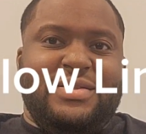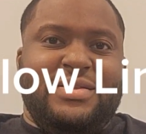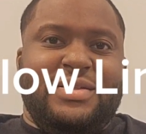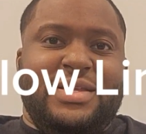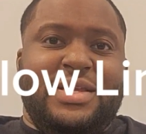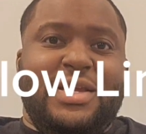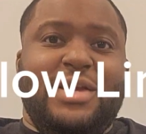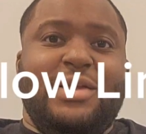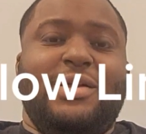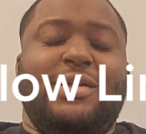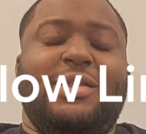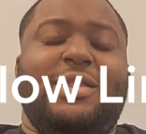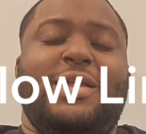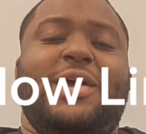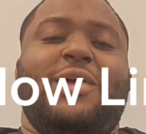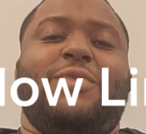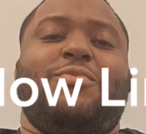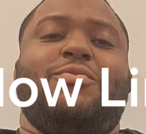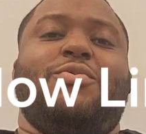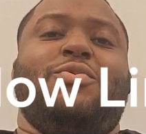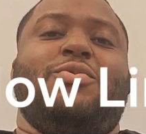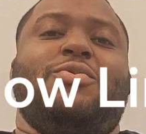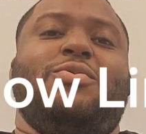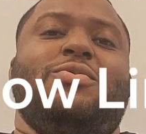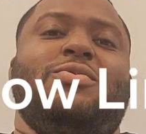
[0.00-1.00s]
the yellow line
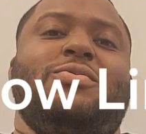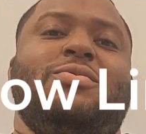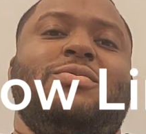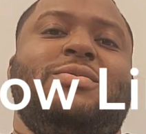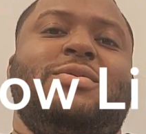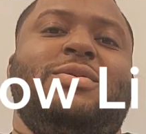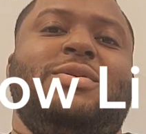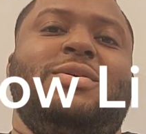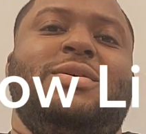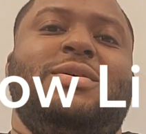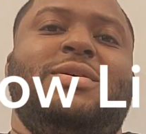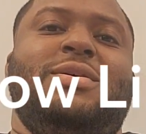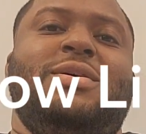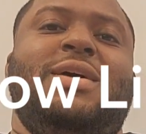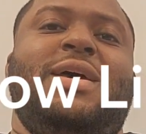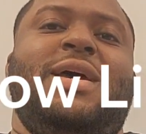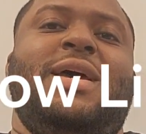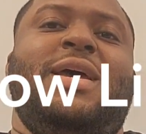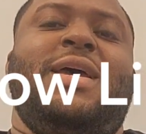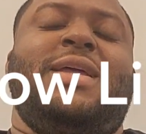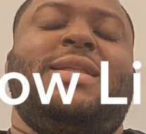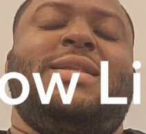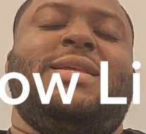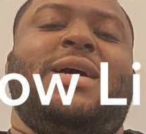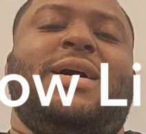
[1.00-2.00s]
rule
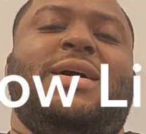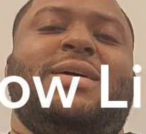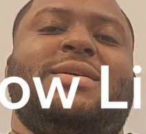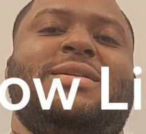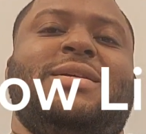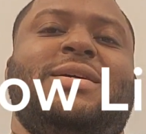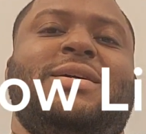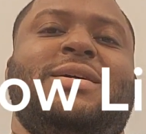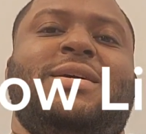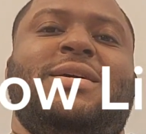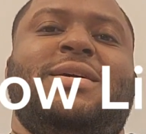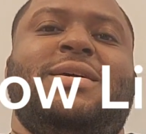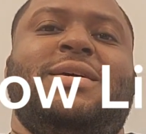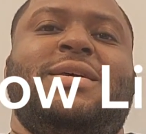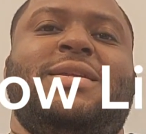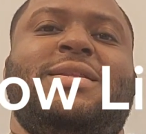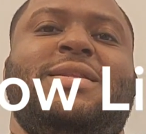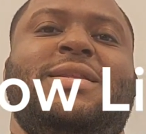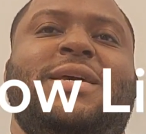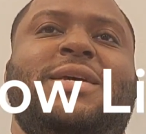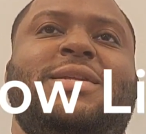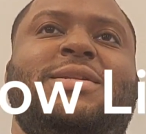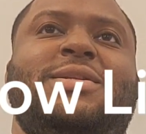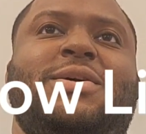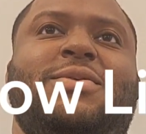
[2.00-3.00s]
at Talladega and
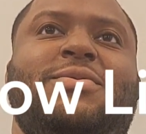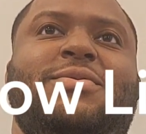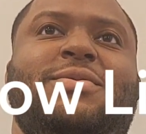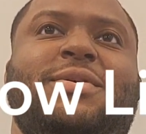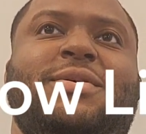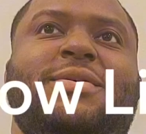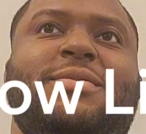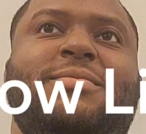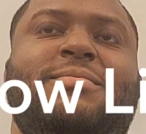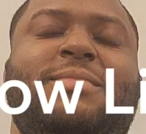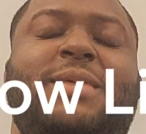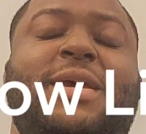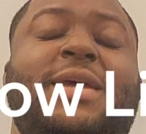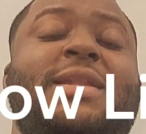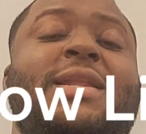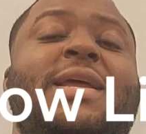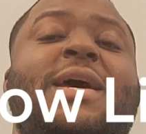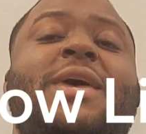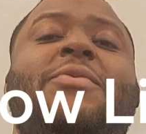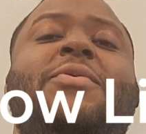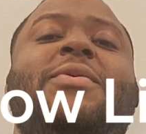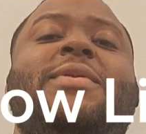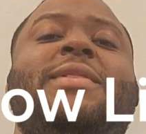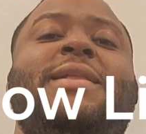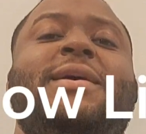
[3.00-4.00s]
Daytona, and
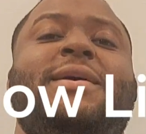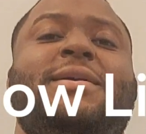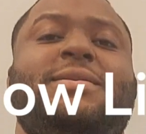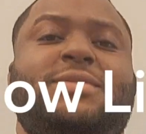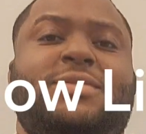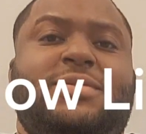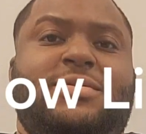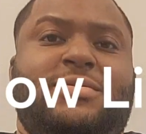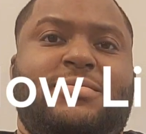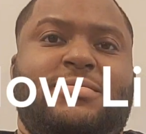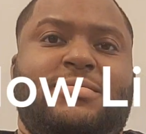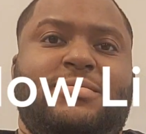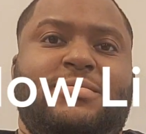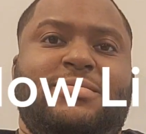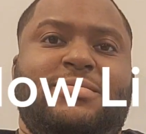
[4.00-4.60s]
now Atlanta.